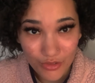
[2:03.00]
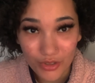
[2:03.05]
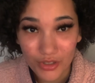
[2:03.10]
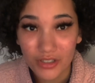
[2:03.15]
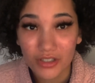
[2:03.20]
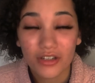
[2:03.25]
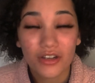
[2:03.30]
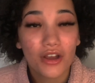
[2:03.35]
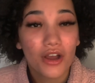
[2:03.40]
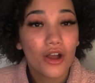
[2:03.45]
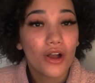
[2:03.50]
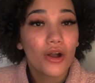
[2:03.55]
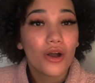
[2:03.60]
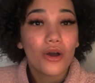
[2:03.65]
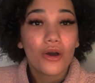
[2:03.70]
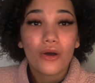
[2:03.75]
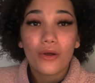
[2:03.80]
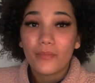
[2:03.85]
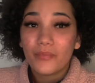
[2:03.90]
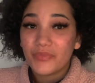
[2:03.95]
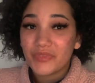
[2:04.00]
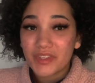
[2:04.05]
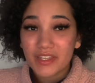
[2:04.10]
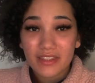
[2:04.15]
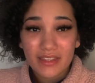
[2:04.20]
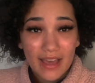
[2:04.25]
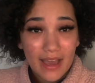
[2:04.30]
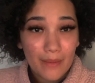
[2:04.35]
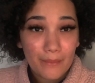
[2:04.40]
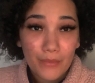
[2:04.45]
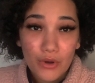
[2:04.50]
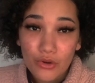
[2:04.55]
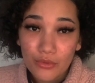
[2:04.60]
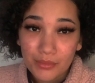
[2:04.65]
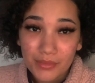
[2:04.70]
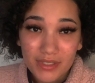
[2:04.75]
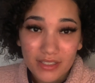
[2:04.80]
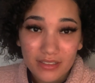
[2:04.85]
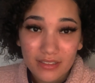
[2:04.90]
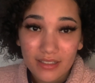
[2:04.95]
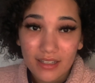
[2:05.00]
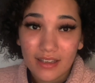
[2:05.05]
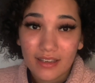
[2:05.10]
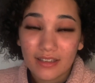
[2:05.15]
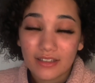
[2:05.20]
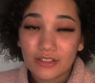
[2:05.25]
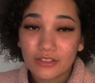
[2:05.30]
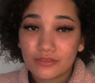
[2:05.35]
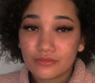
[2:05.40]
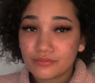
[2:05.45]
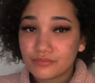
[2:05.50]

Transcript: or in that moment. Like,